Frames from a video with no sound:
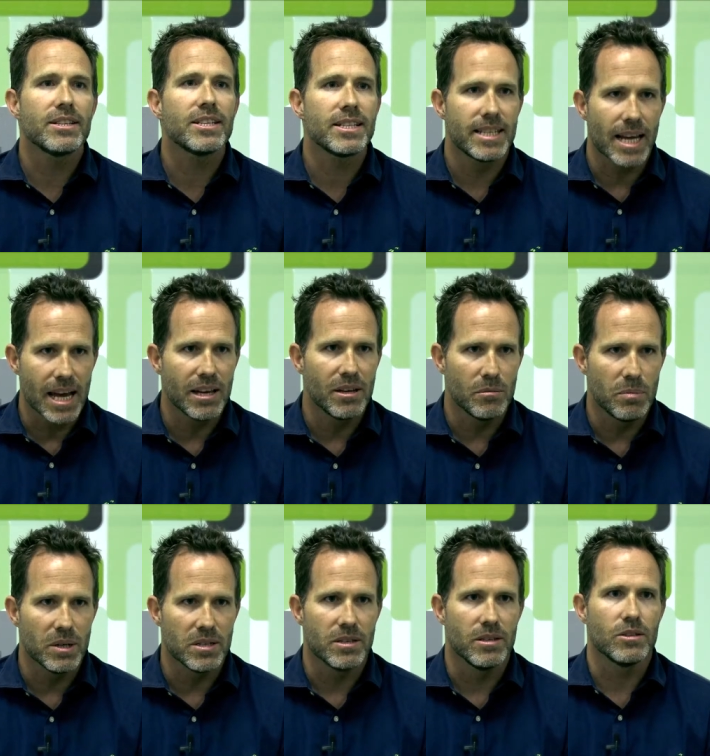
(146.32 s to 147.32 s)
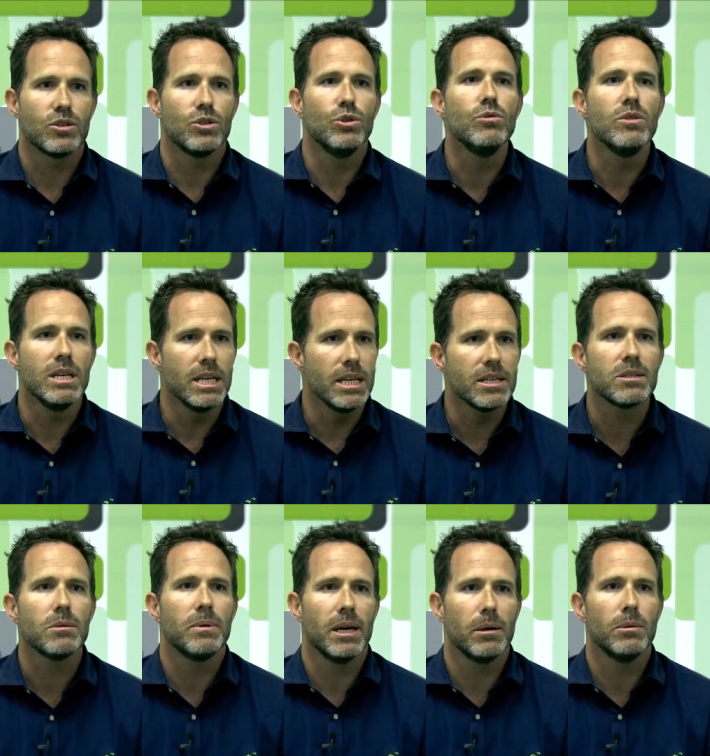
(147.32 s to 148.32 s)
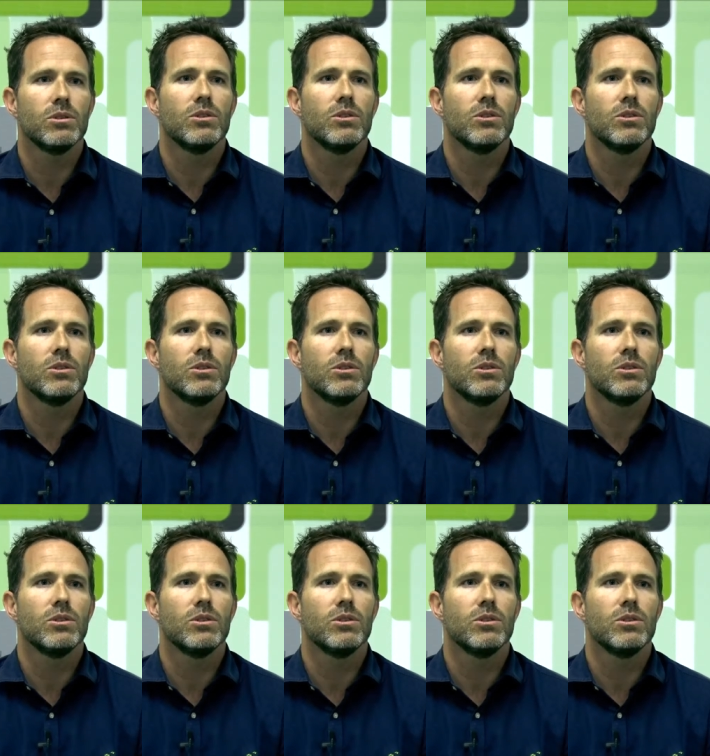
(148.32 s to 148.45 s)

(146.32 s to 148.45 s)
stay in business, you need to be able